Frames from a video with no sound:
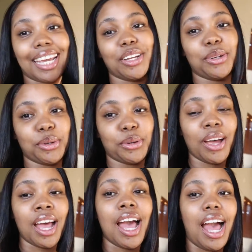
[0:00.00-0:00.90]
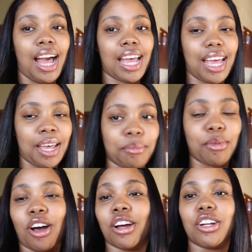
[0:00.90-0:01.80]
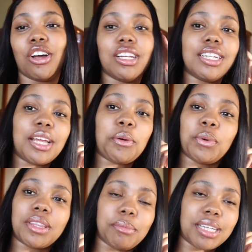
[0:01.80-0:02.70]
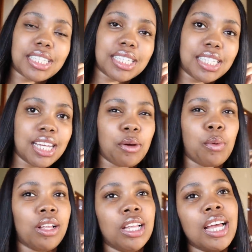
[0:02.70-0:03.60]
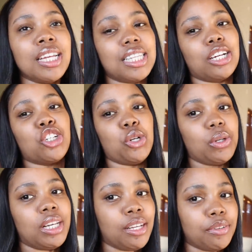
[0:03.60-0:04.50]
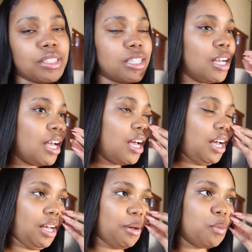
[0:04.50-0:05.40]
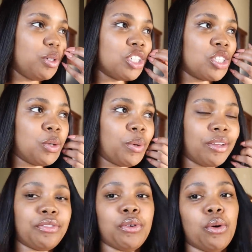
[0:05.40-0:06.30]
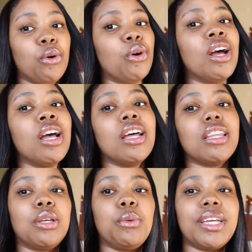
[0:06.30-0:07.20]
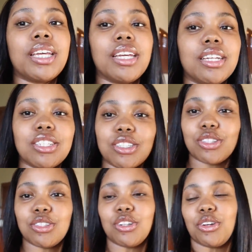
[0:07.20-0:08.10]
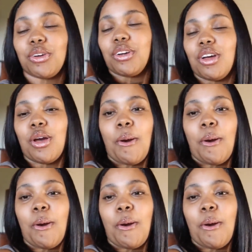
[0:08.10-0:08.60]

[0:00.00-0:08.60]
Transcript: Anywho, I am on holiday with my sister. Well, it's like a short lived um, we're just away for the weekend, just, you know,